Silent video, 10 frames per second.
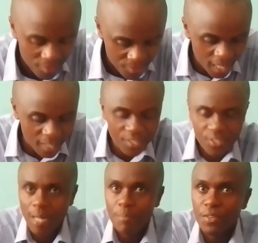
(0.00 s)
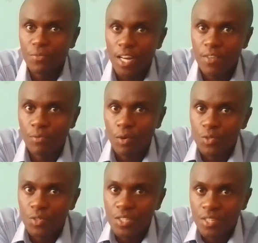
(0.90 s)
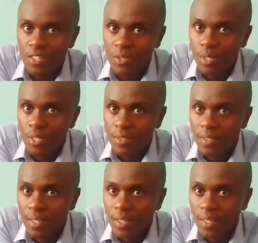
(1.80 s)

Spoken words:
There is some defined voice. Listen to it.